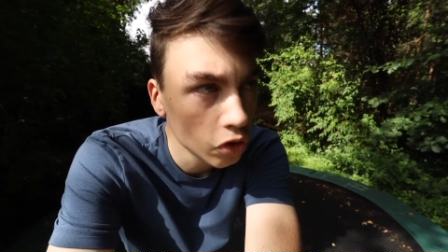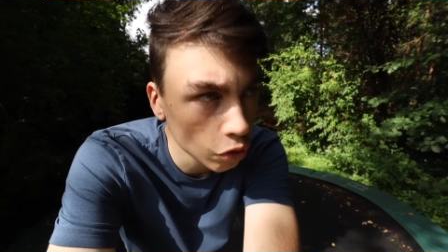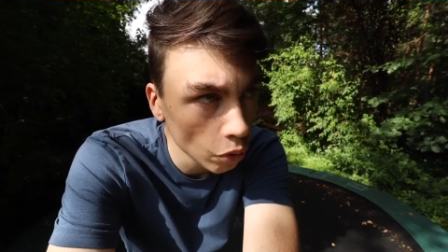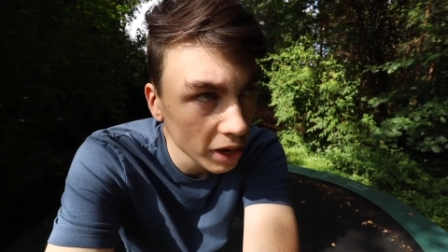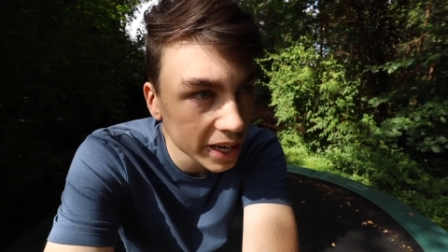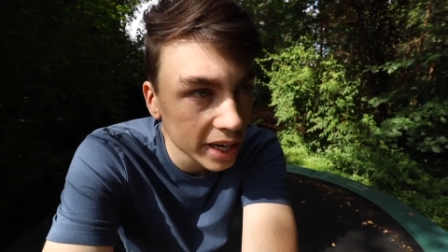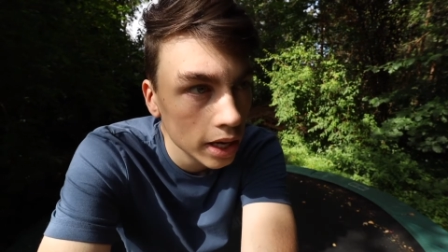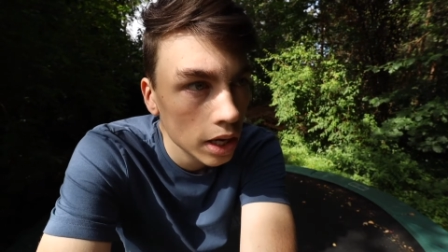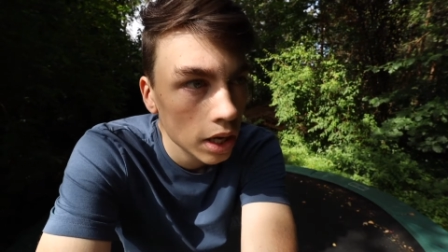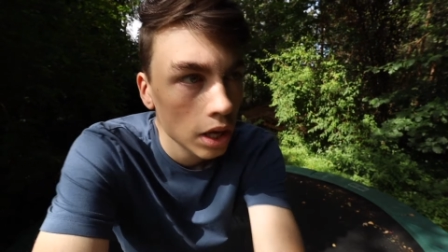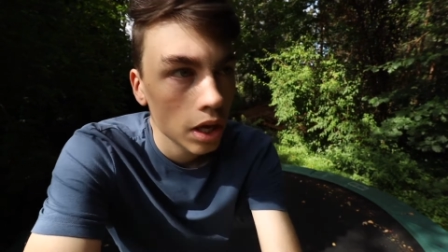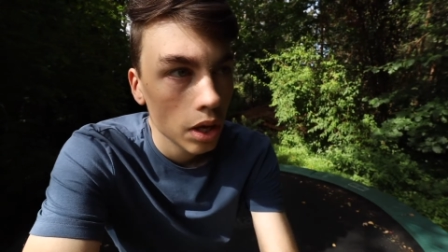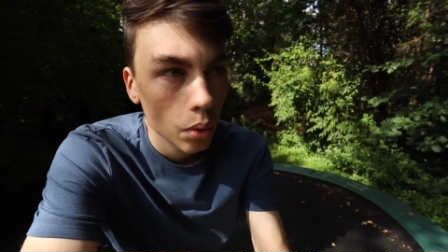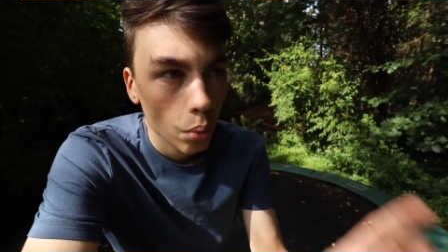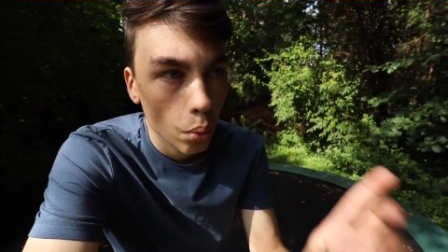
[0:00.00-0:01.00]
trick
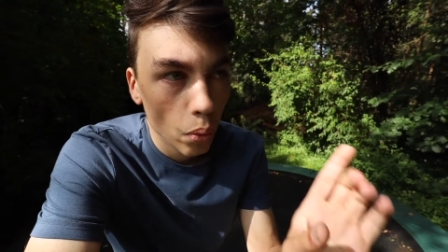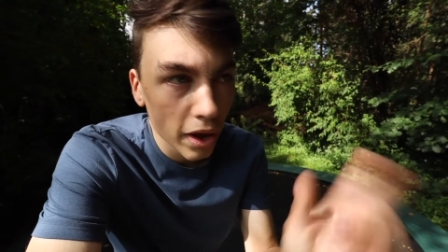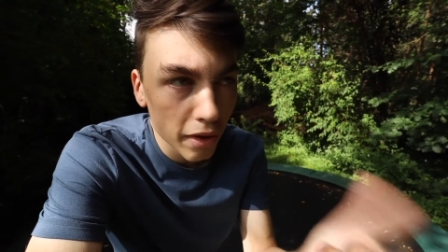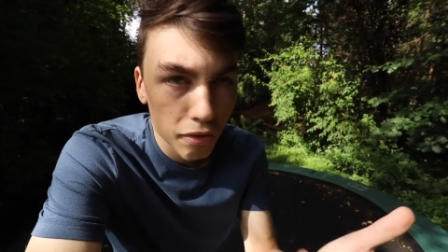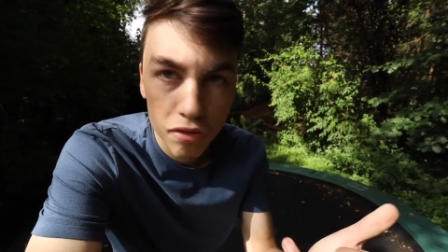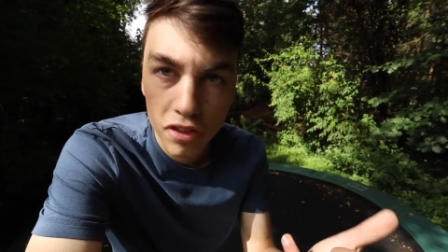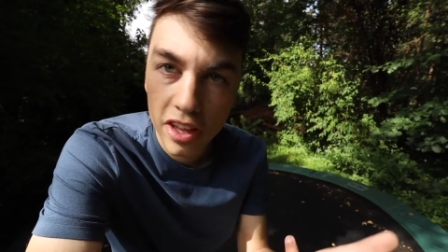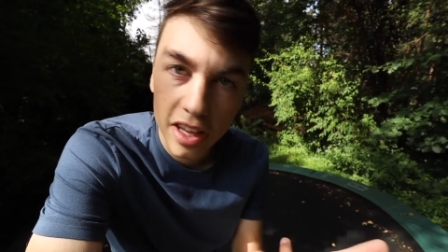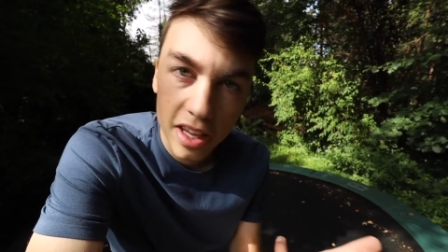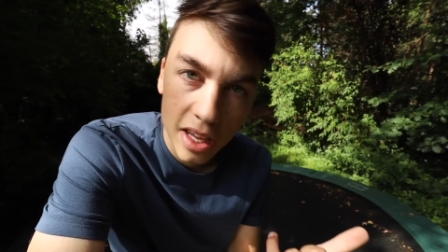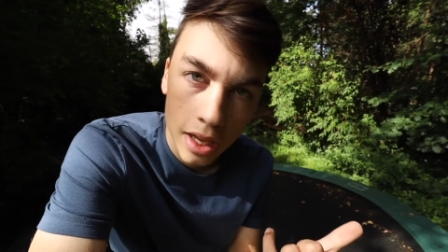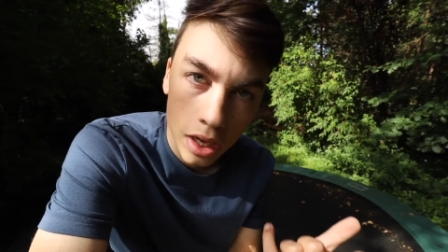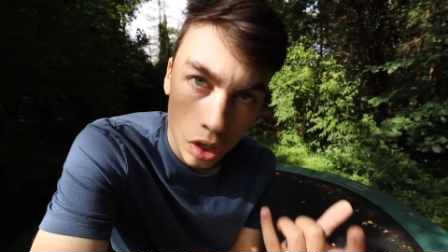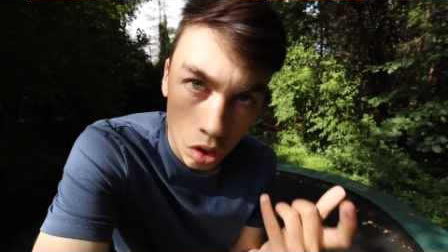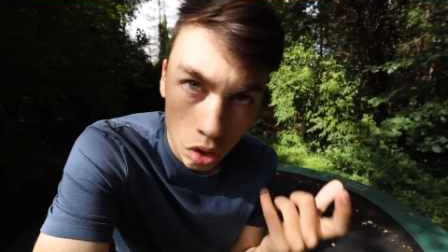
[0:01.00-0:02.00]
with the
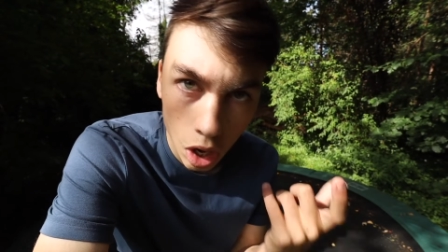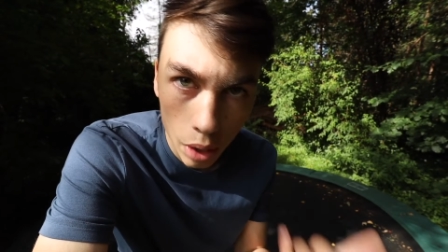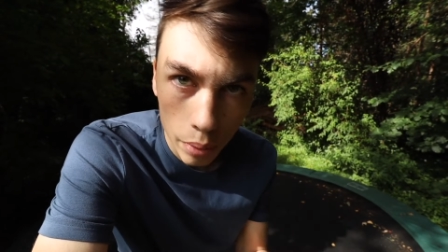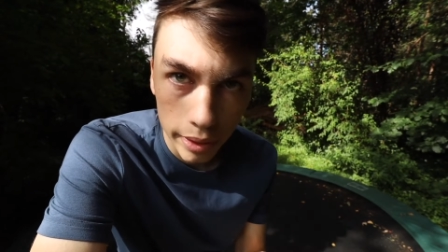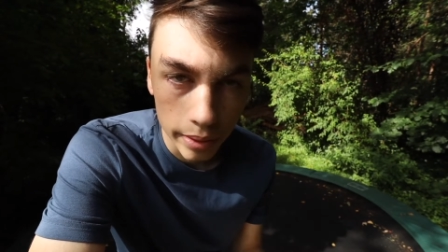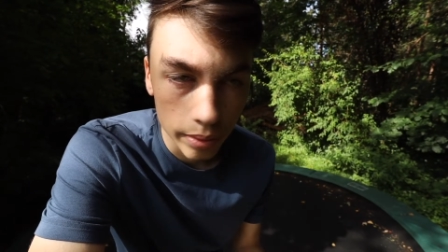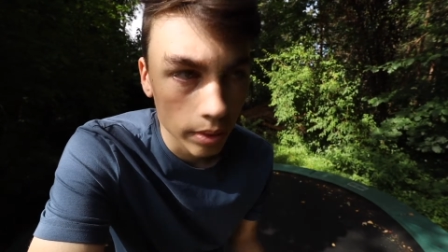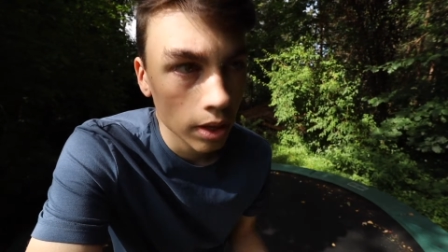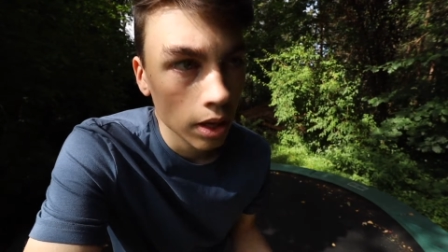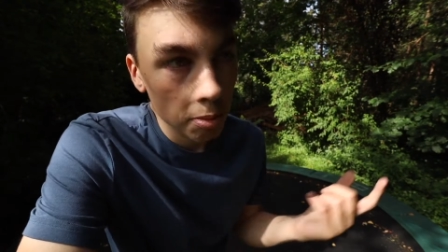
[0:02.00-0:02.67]
cartwheel.